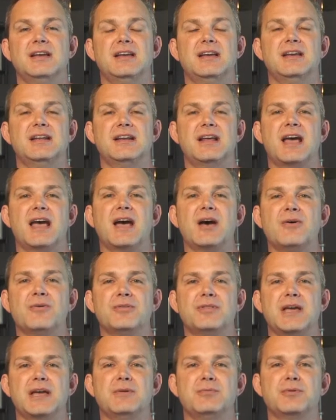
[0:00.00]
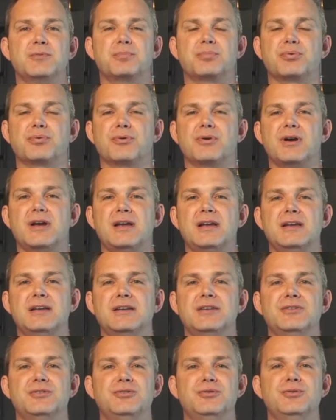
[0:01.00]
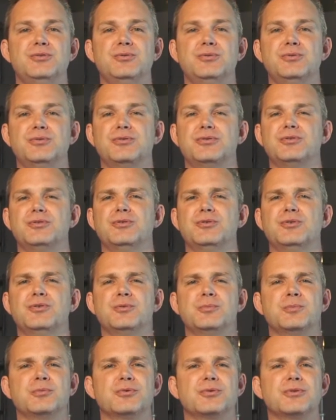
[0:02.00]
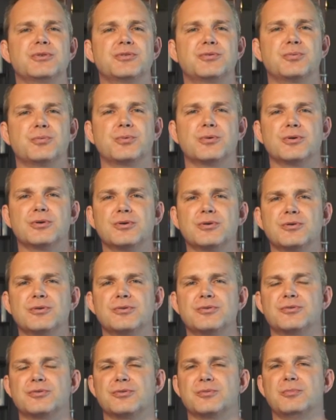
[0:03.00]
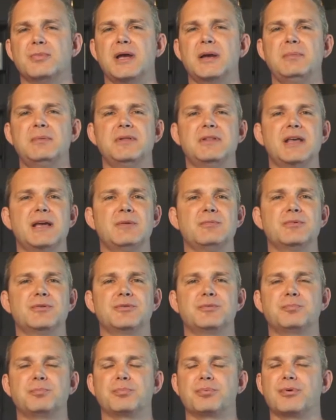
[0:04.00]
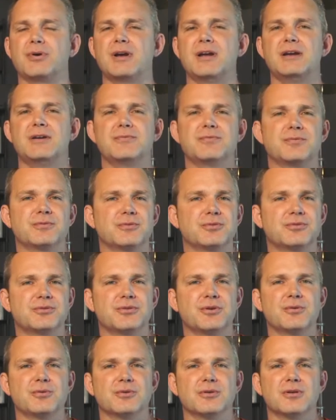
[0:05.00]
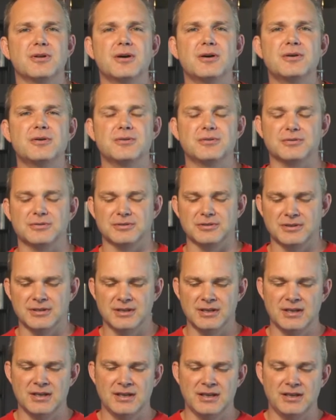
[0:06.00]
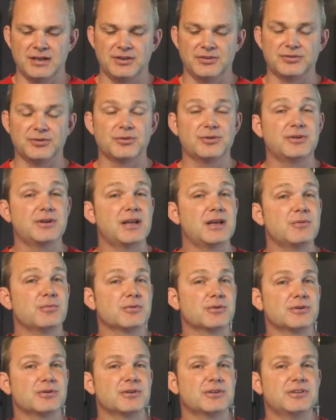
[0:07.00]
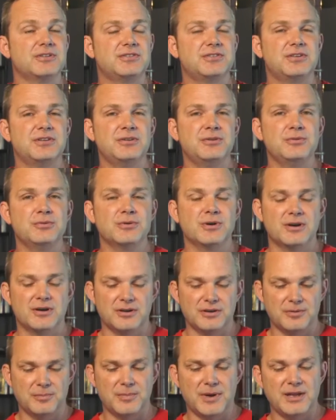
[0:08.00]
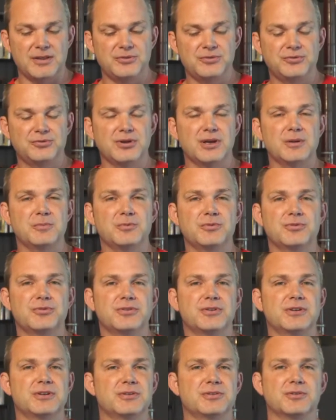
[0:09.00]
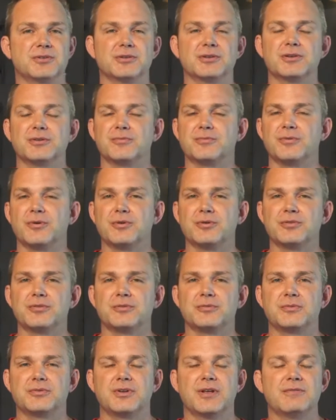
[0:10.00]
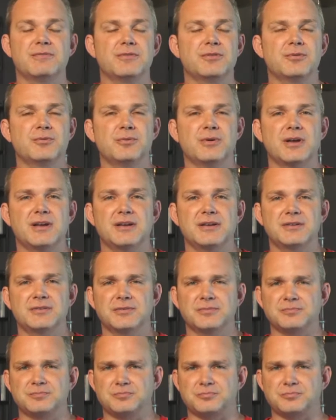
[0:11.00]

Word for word: and how they would pray and use numerous words, or maybe they would pray for so long. And so today we're going to continue on in Matthew chapter 6, look at verse 7 through 8,